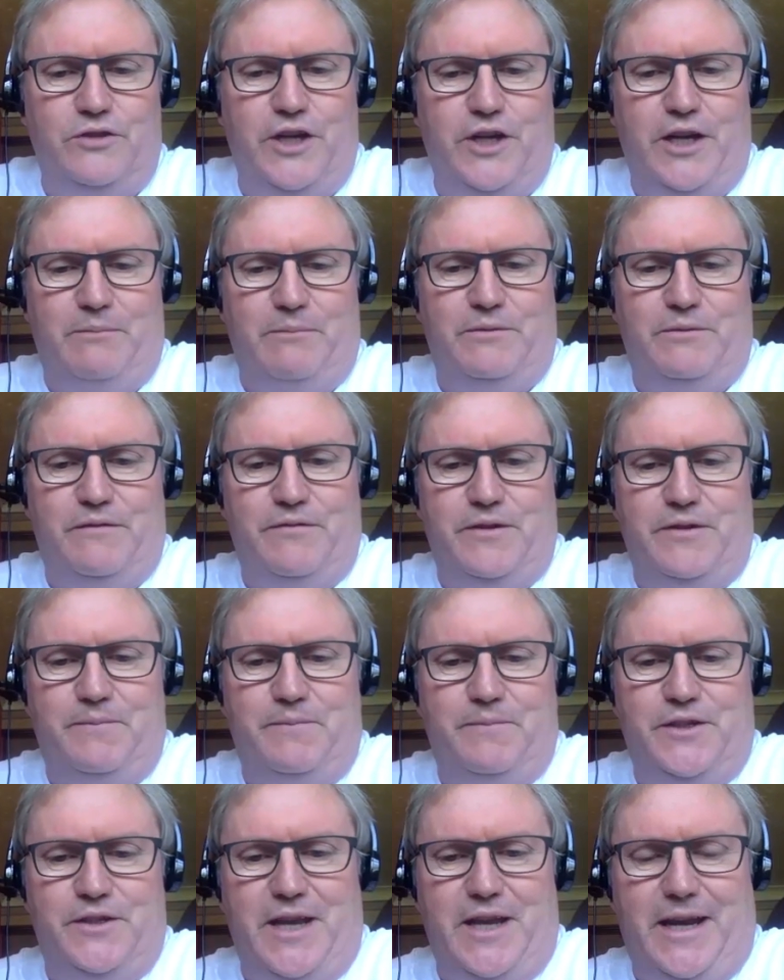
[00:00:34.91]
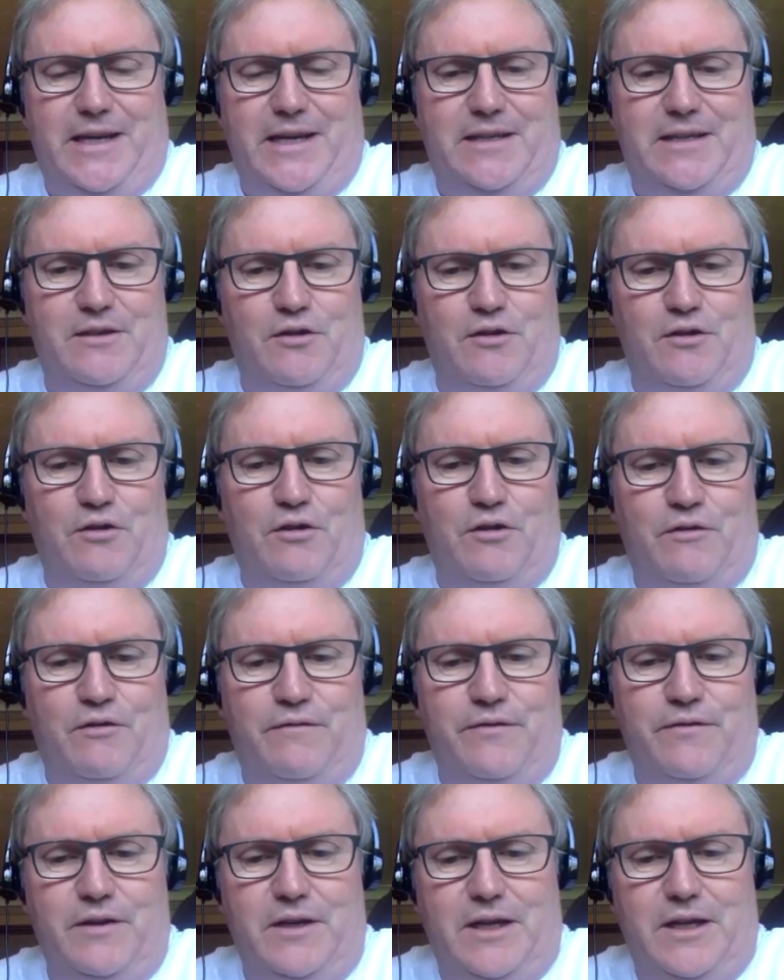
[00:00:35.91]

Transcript: James, of the state of